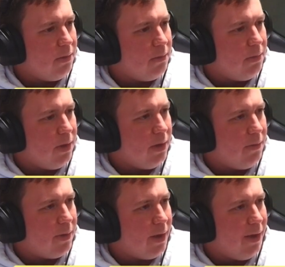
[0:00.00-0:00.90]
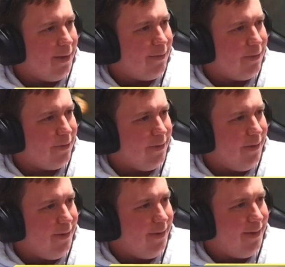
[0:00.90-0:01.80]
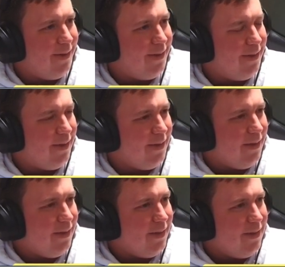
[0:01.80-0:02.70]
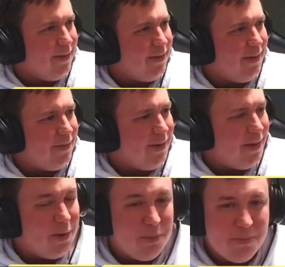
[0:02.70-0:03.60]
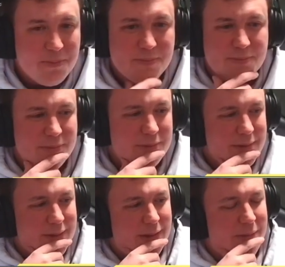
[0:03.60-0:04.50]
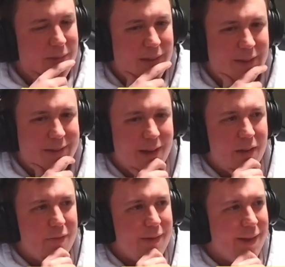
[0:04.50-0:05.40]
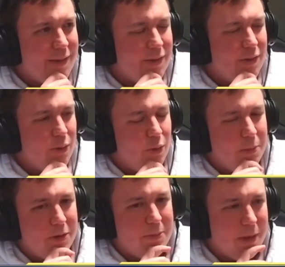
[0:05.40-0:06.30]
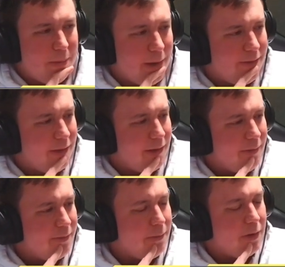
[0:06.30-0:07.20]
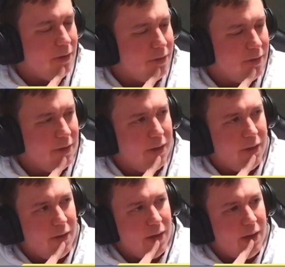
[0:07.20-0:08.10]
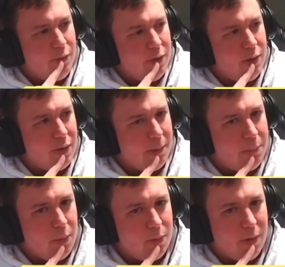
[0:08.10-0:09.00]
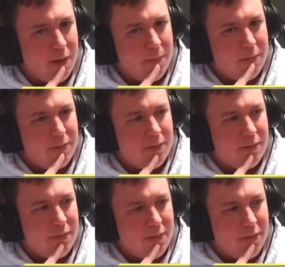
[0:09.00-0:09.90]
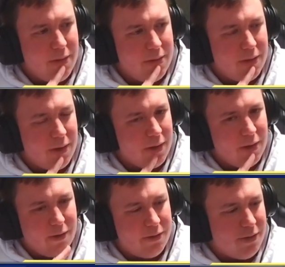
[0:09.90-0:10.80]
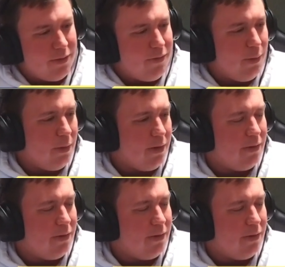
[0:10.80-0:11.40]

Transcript: But we're getting in for 4. You never know. This lack of lands could almost be a blessing, because if we do get board wiped, it's only going to cost us fewer,